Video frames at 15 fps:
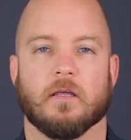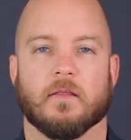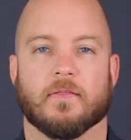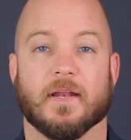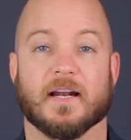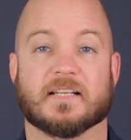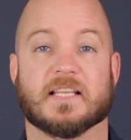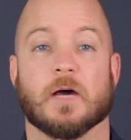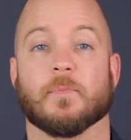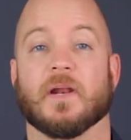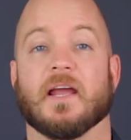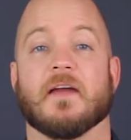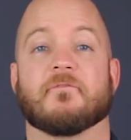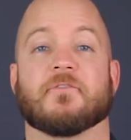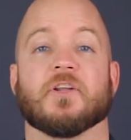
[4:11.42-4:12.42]
The next helmet I
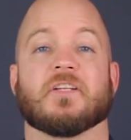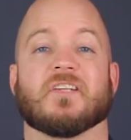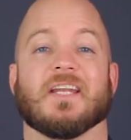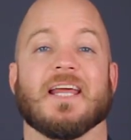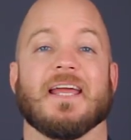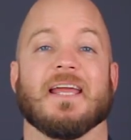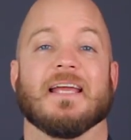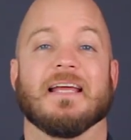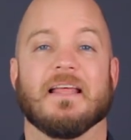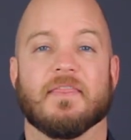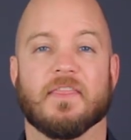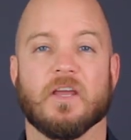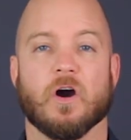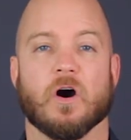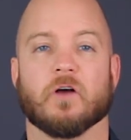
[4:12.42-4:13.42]
have for you today,
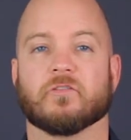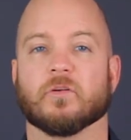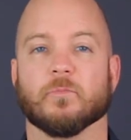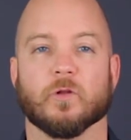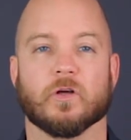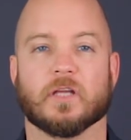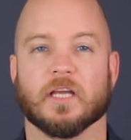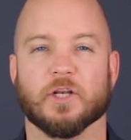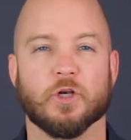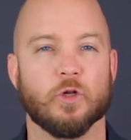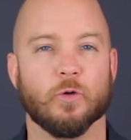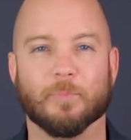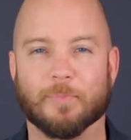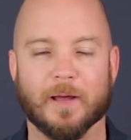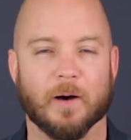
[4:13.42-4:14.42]
the awesome looking
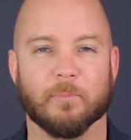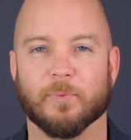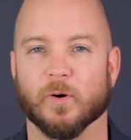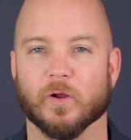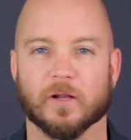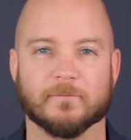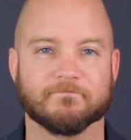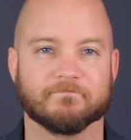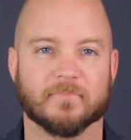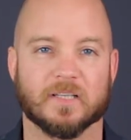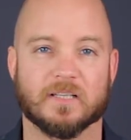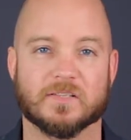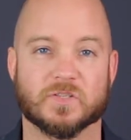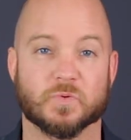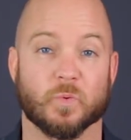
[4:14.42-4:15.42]
new Bell Bullitt.
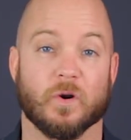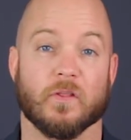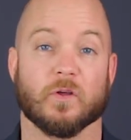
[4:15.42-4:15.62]
And this is one of